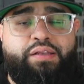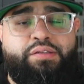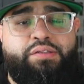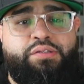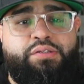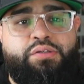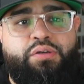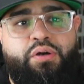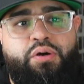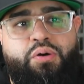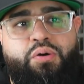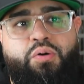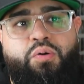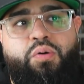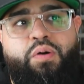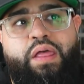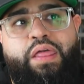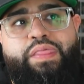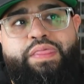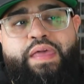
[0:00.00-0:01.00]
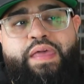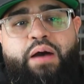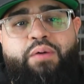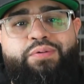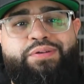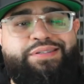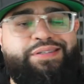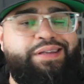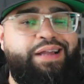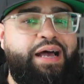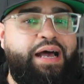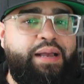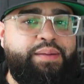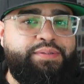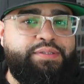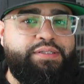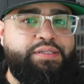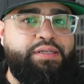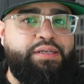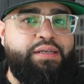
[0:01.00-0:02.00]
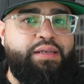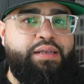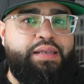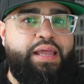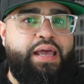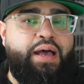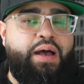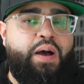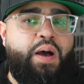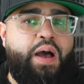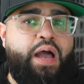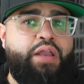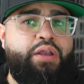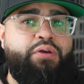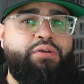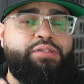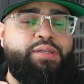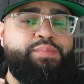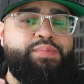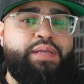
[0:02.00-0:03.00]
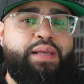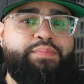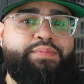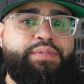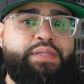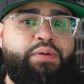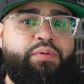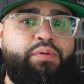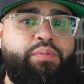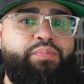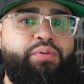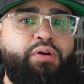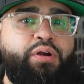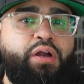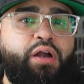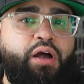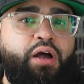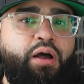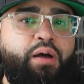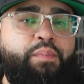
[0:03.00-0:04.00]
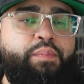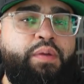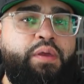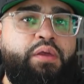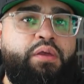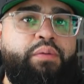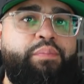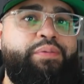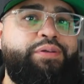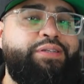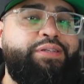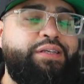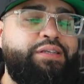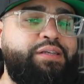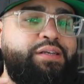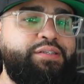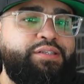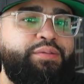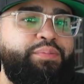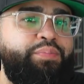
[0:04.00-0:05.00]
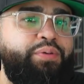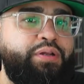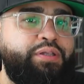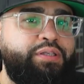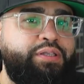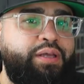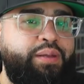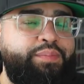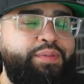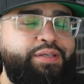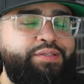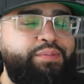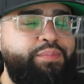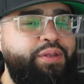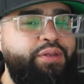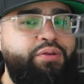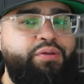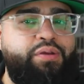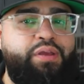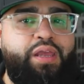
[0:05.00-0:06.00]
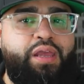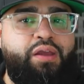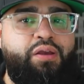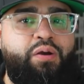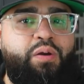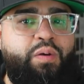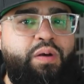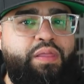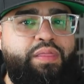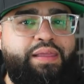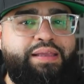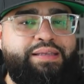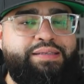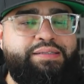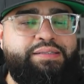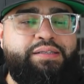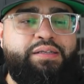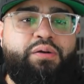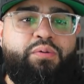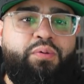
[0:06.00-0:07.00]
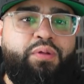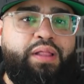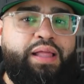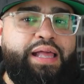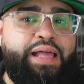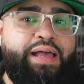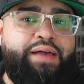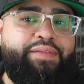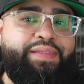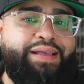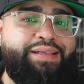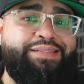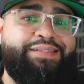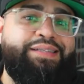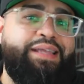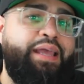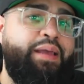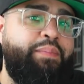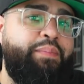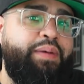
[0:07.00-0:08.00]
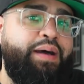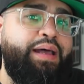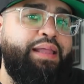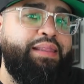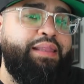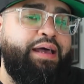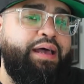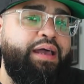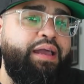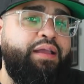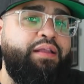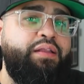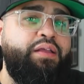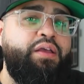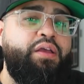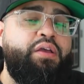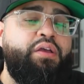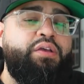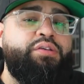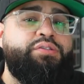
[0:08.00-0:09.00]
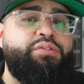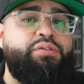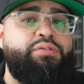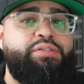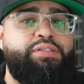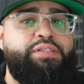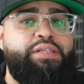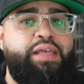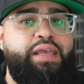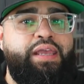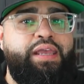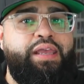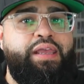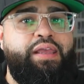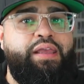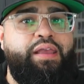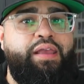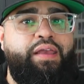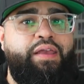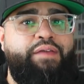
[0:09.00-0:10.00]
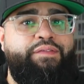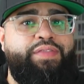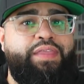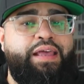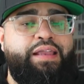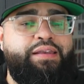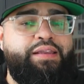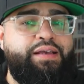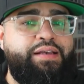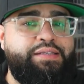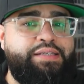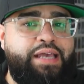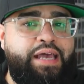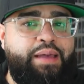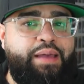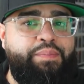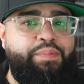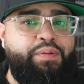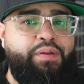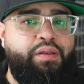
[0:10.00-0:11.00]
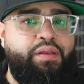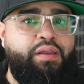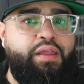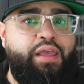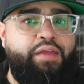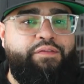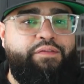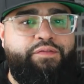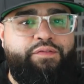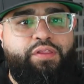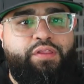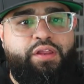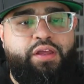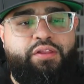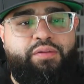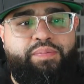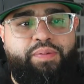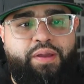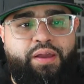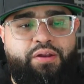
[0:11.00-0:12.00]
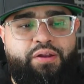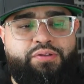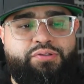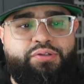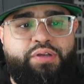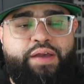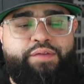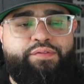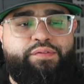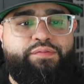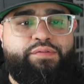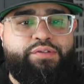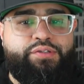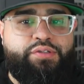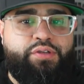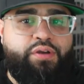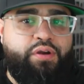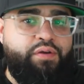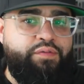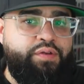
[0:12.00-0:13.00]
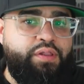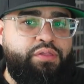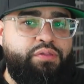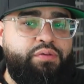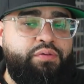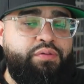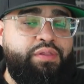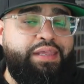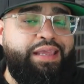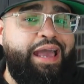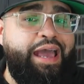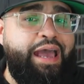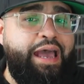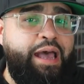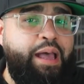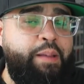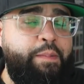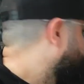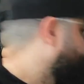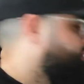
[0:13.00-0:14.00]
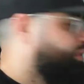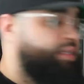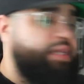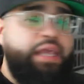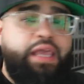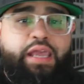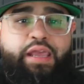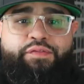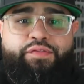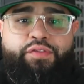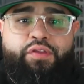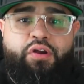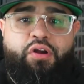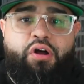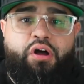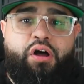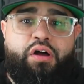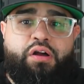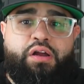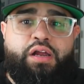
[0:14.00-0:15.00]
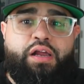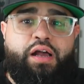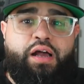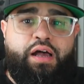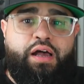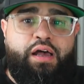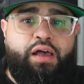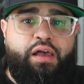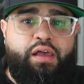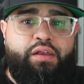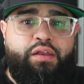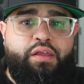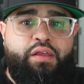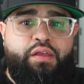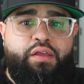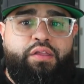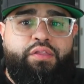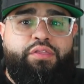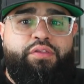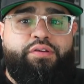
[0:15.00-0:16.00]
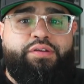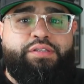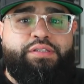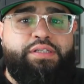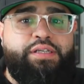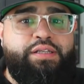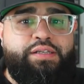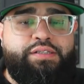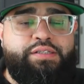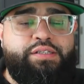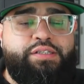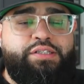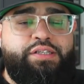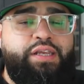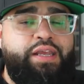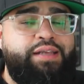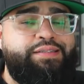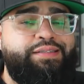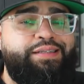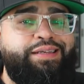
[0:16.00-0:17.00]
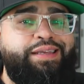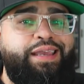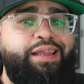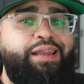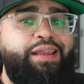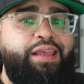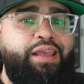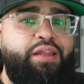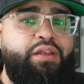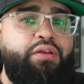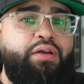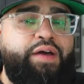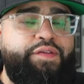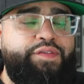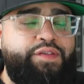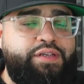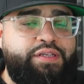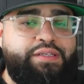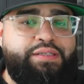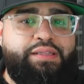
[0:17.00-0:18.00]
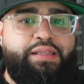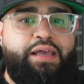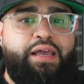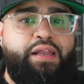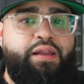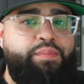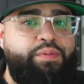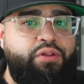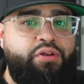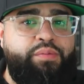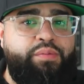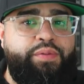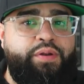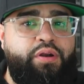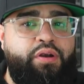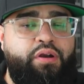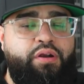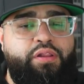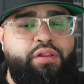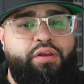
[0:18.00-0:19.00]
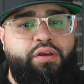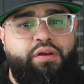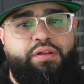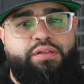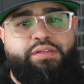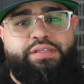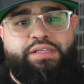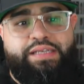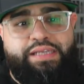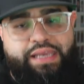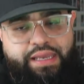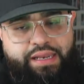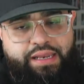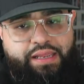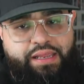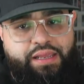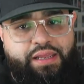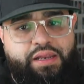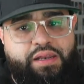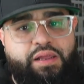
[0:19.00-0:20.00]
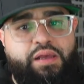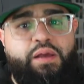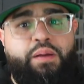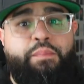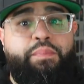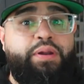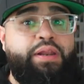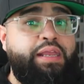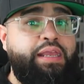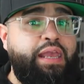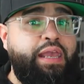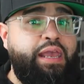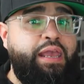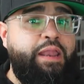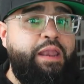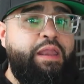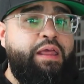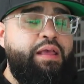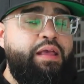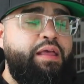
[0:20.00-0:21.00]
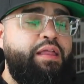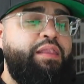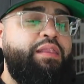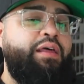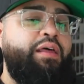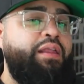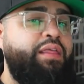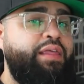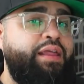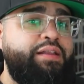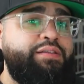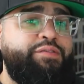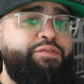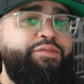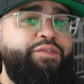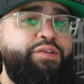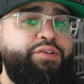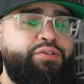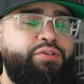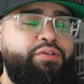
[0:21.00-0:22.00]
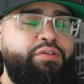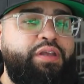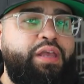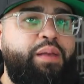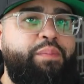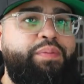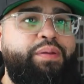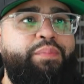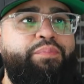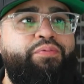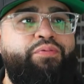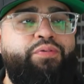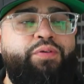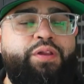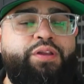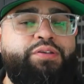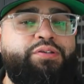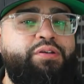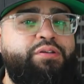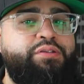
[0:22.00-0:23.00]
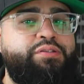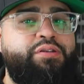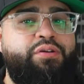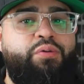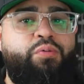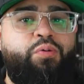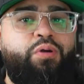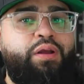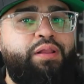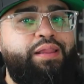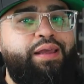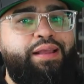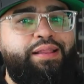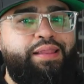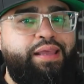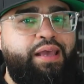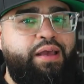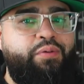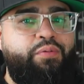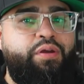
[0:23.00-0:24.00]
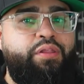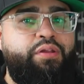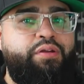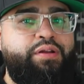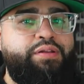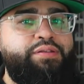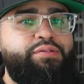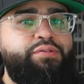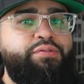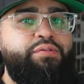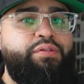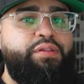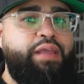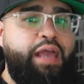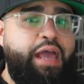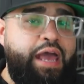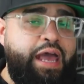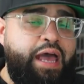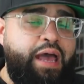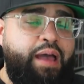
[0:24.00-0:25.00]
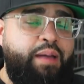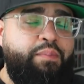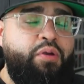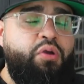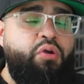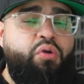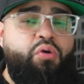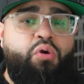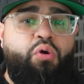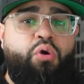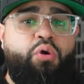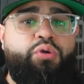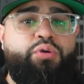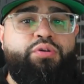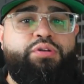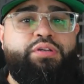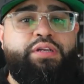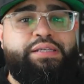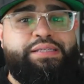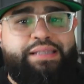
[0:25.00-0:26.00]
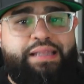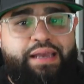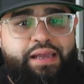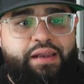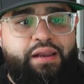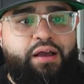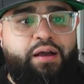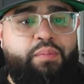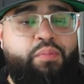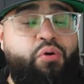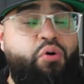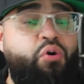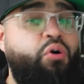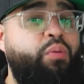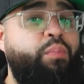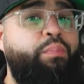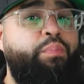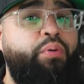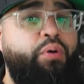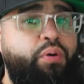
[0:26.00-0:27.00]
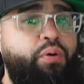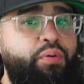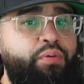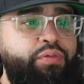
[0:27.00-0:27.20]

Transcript: So that was an option. Now, I know sometimes they would book up, but just because it's booked up doesn't mean you can't go in. They still will have that standby line. So, say if that does happen, and for the other panels, you have to reserve it through the app, say if they're all gone, there still is a chance to get in. You'll have to just line up a little bit earlier to get in. But again, none of that is official yet, but I'm pretty sure it's going to work like that, whether it's through the app or you just line up or both.